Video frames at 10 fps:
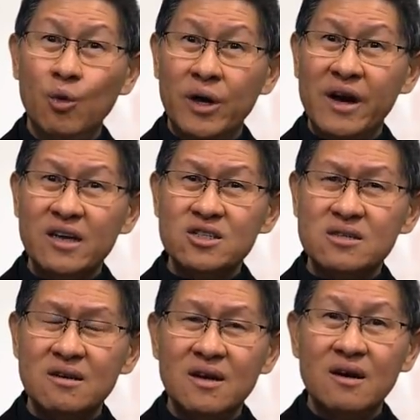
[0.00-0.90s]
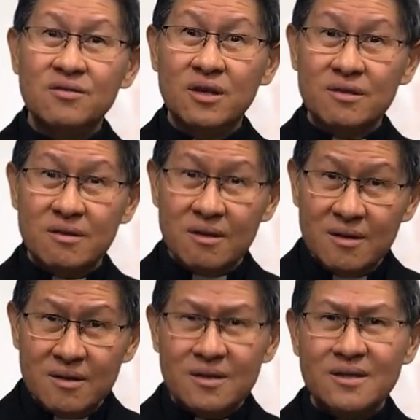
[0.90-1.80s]
Whereas the
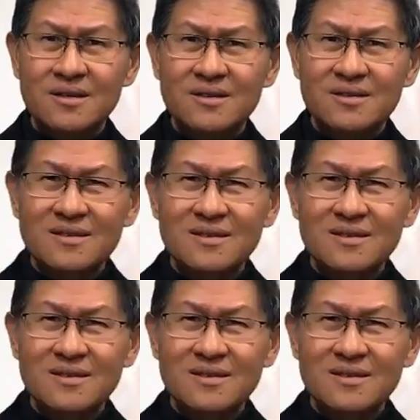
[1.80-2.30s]
third